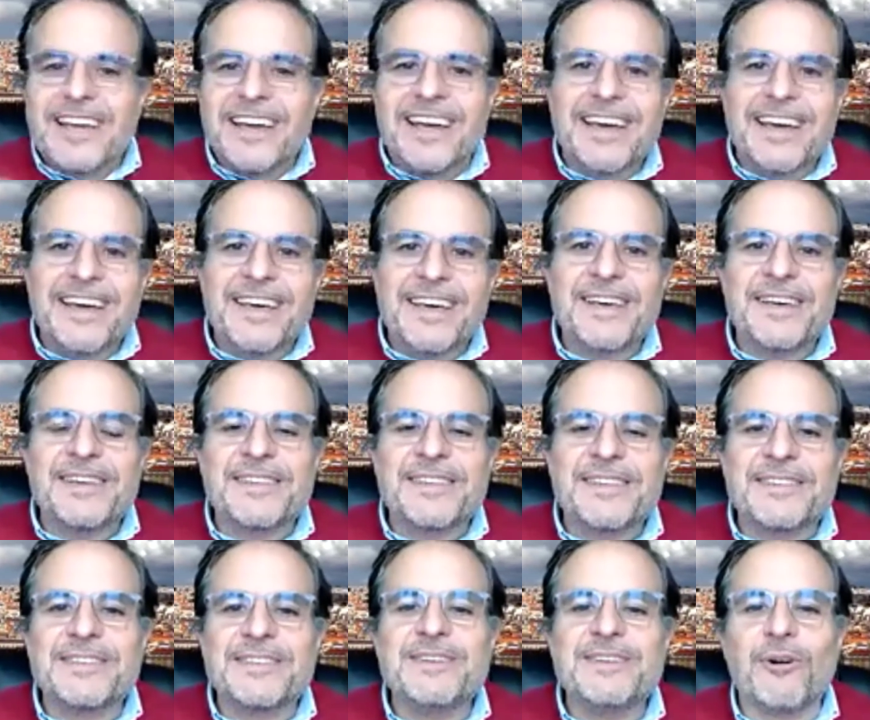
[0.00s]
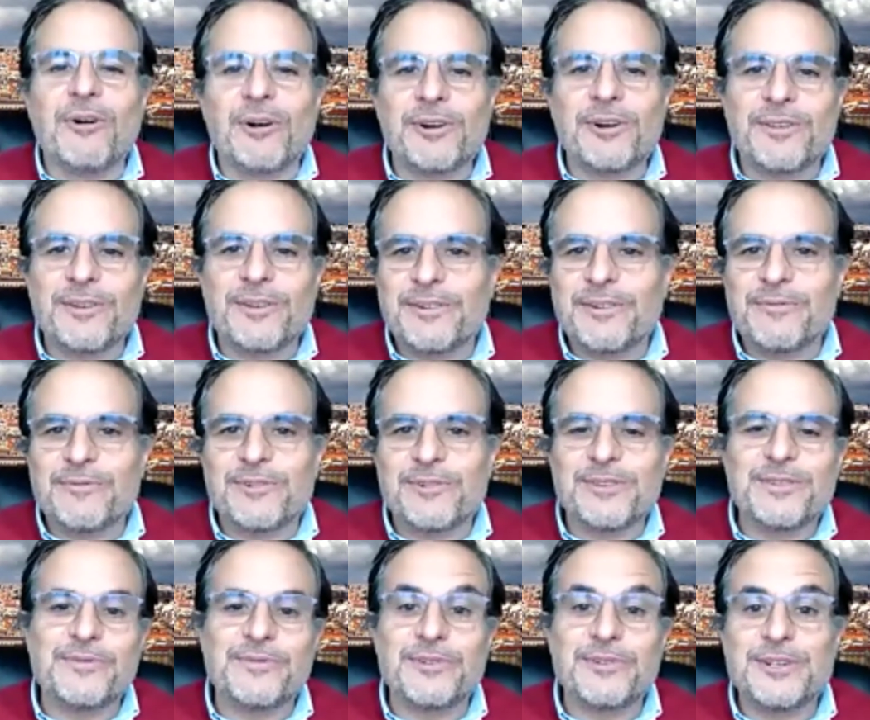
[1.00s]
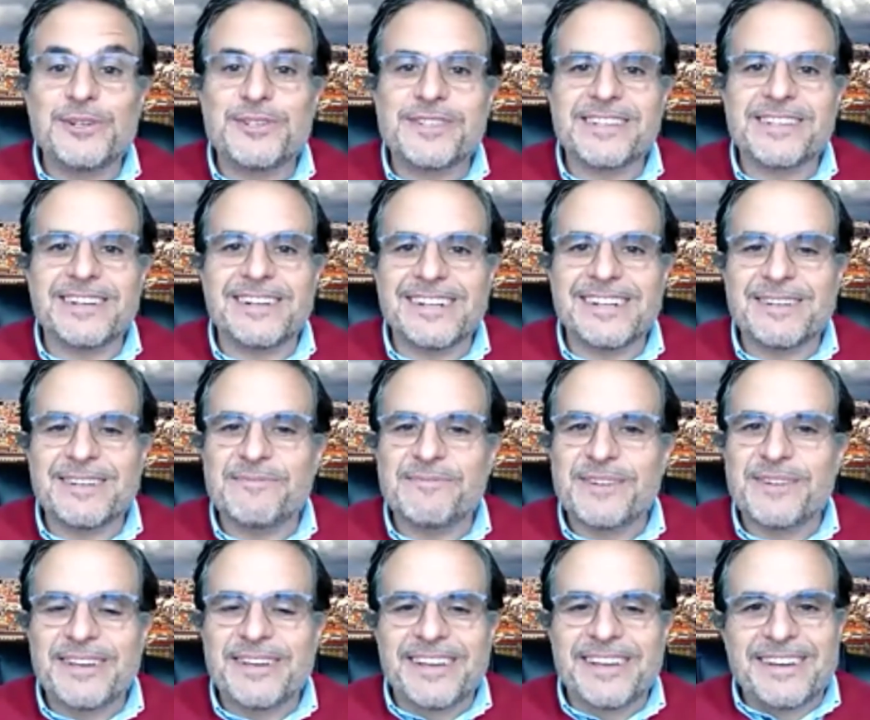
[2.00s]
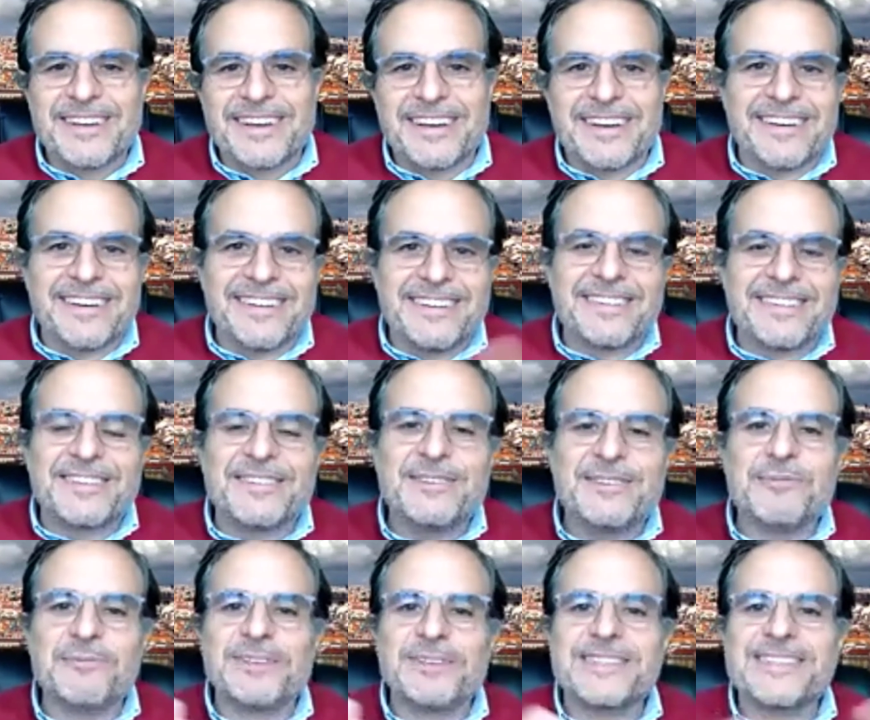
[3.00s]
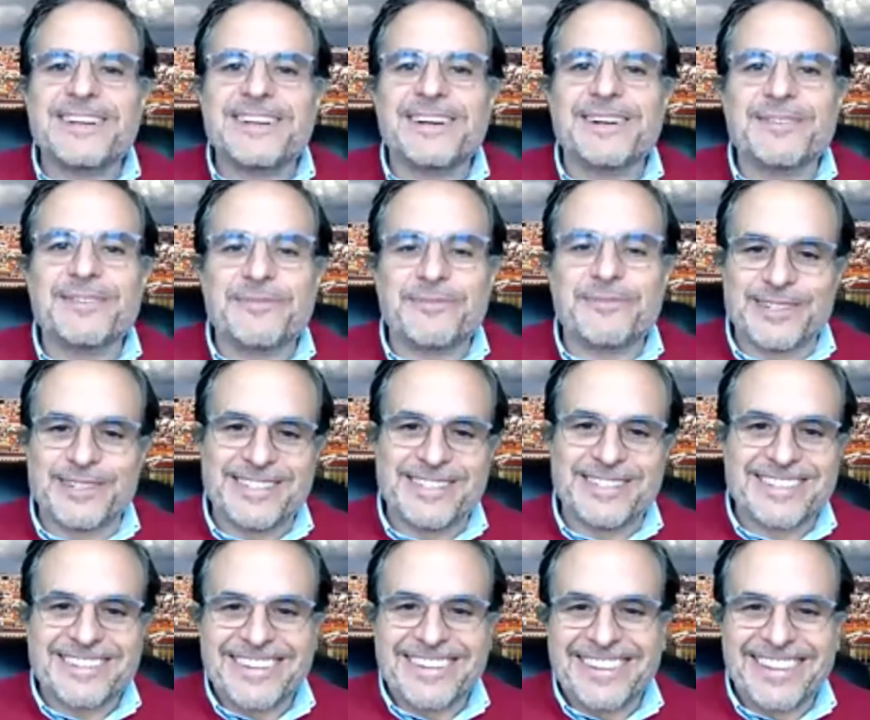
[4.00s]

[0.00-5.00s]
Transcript: the order for the first time, you will start first.